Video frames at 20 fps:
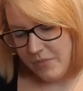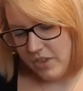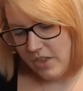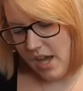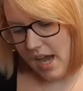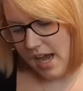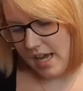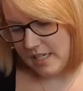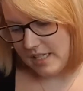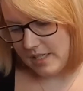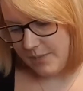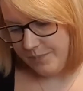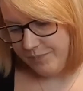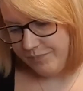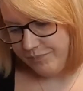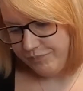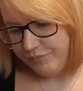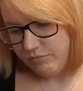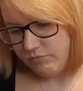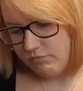that
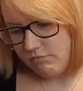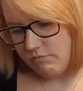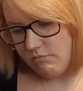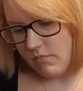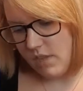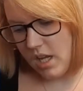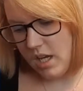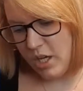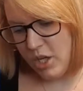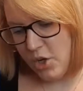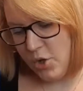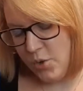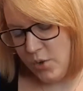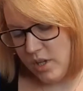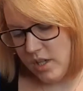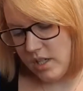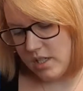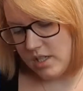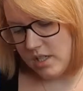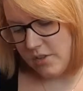
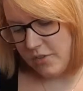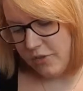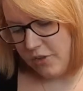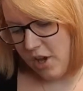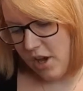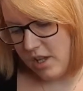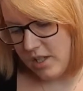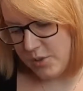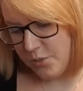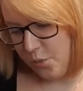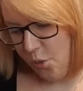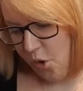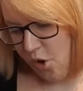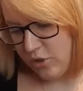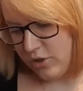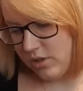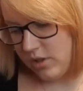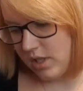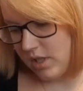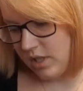Luna's first
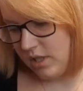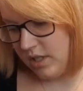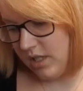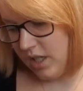wand